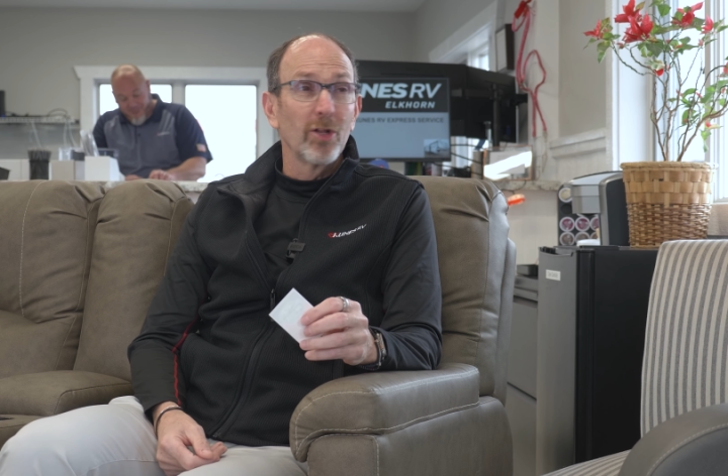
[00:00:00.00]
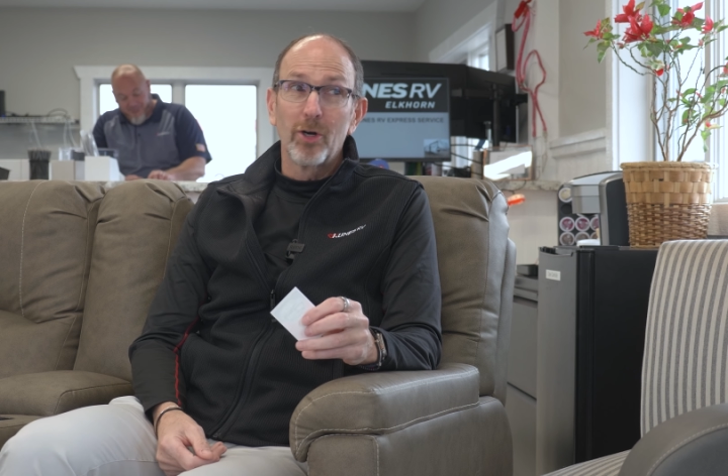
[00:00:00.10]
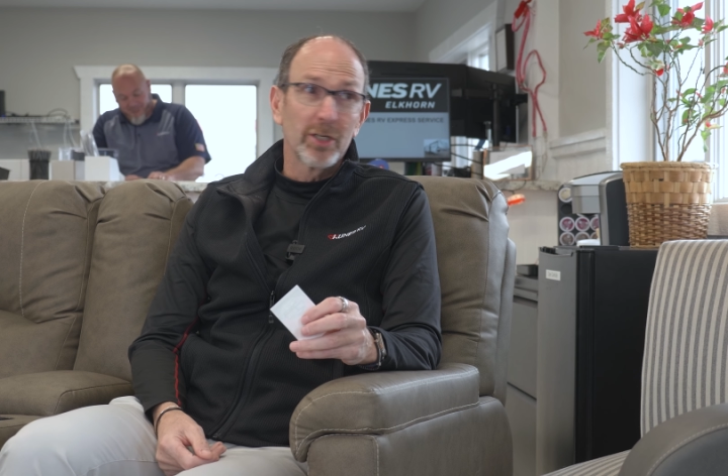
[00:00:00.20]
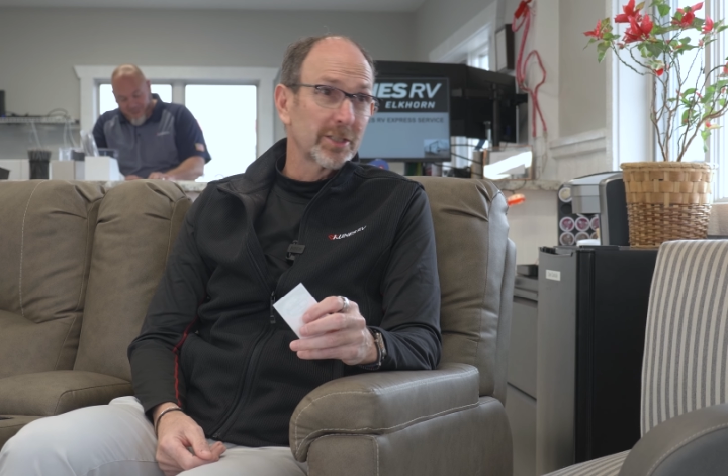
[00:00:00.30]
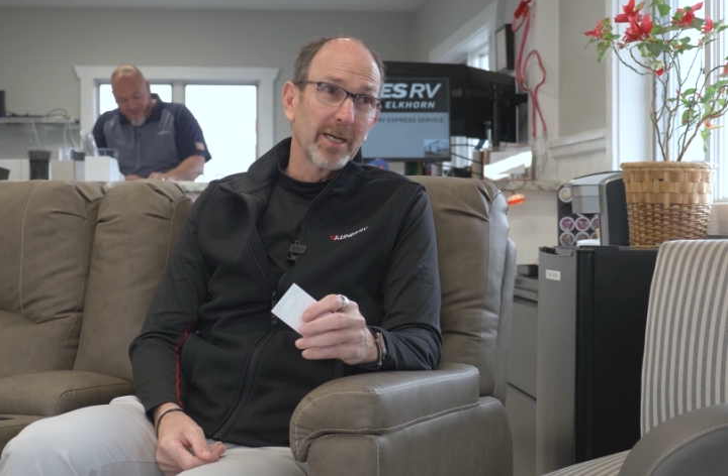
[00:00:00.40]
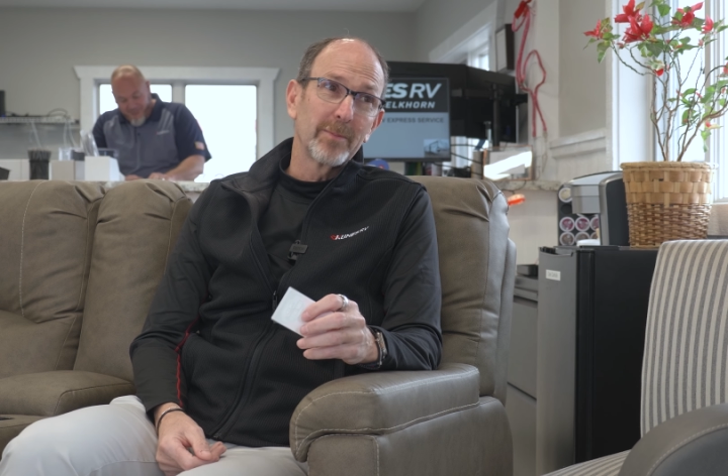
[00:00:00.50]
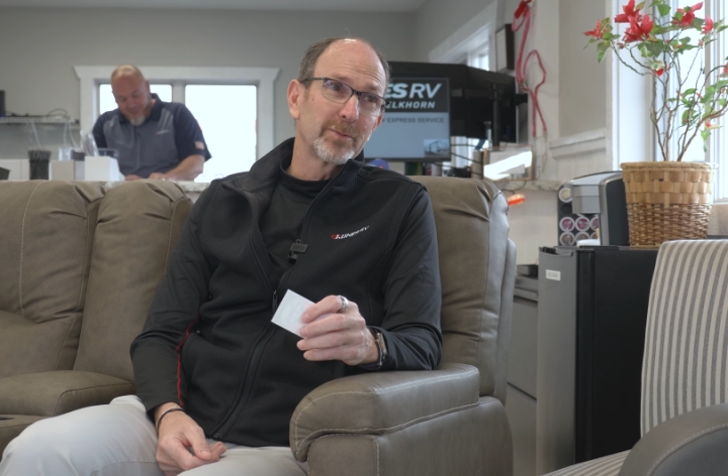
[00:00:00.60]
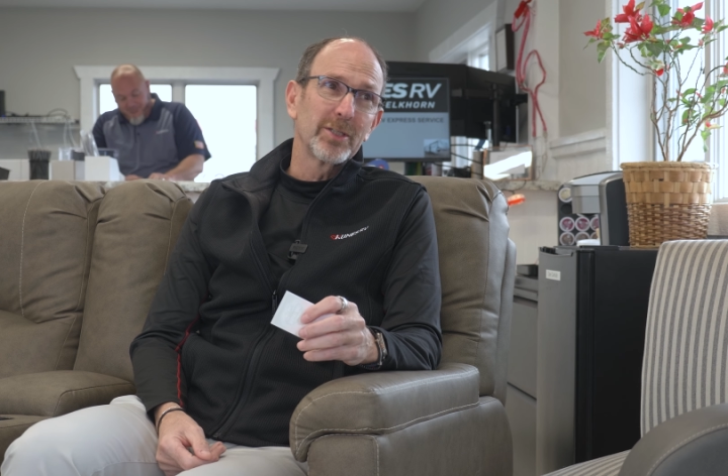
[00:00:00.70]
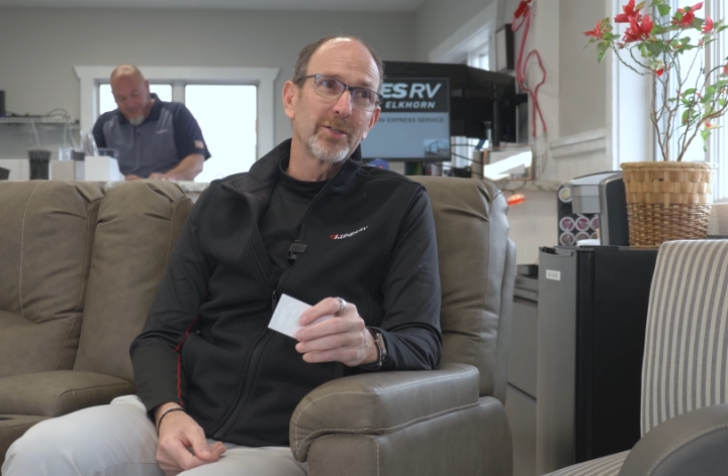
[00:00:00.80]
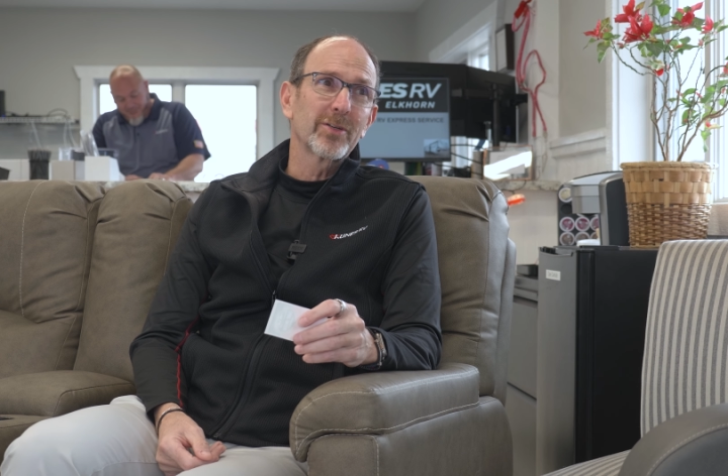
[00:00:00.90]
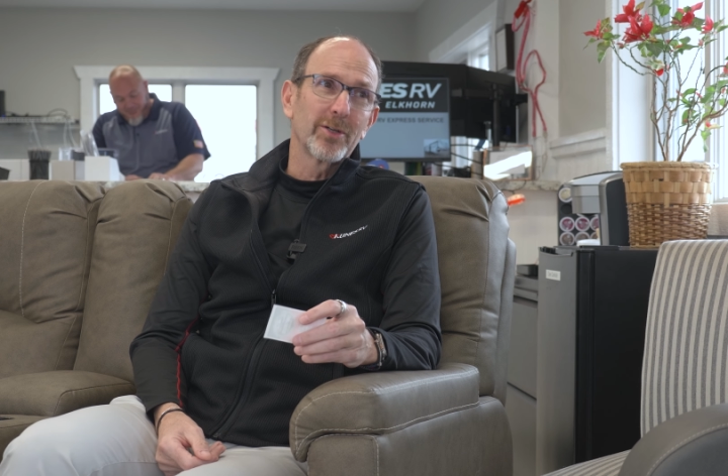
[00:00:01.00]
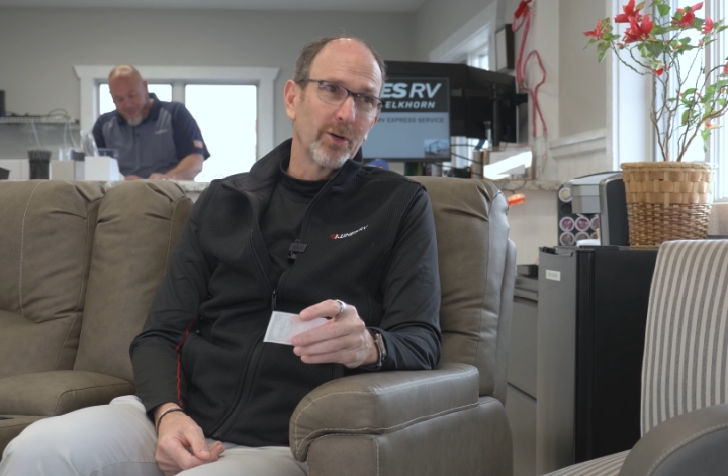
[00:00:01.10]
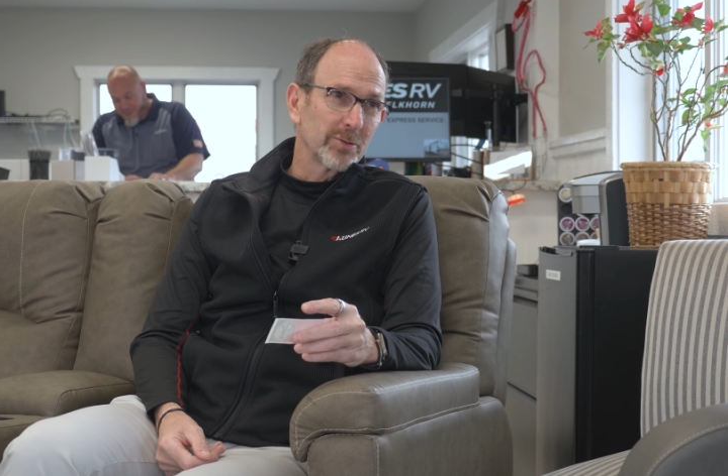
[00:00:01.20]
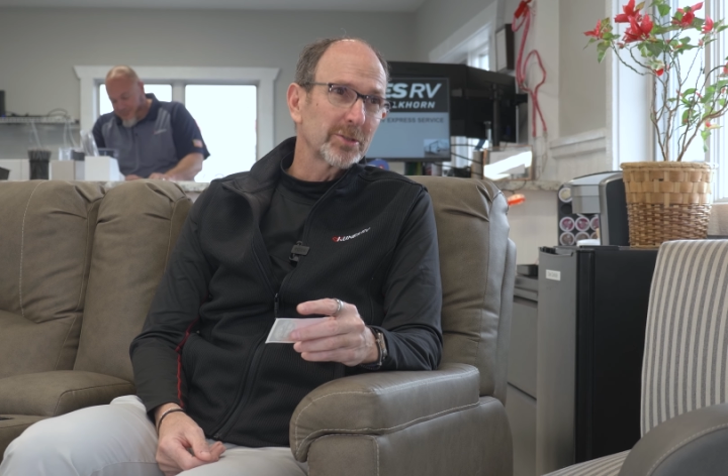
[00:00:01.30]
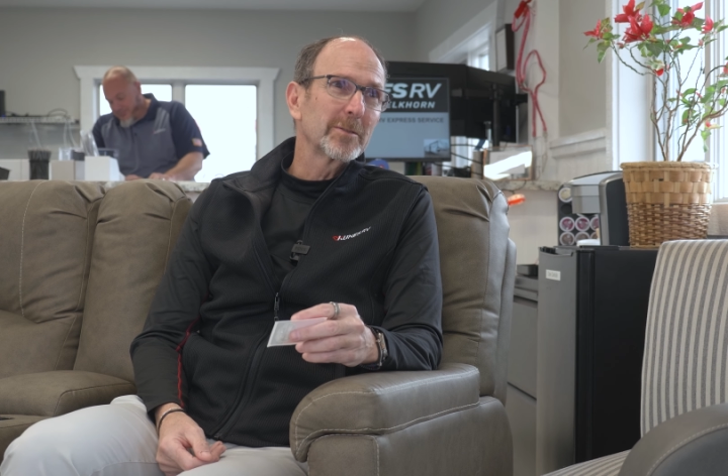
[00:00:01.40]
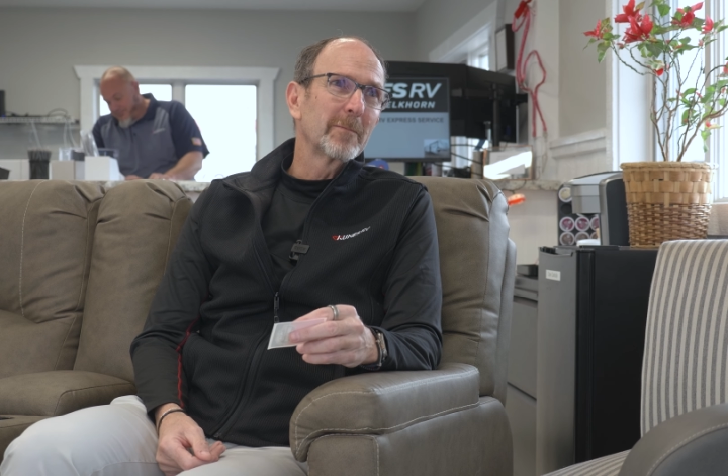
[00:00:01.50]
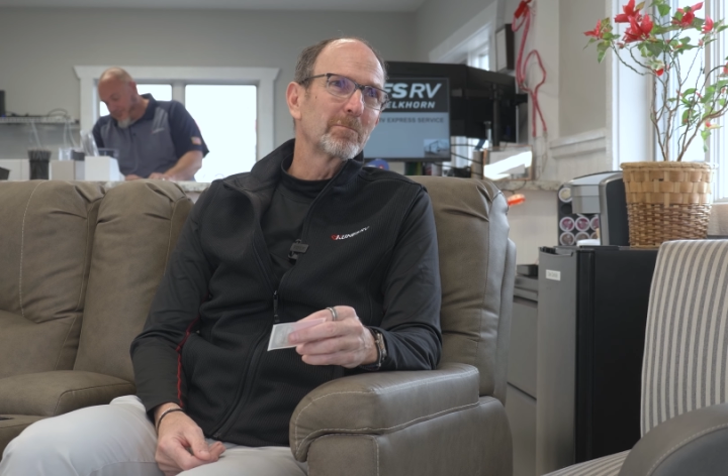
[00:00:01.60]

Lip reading: hooked up to your coach.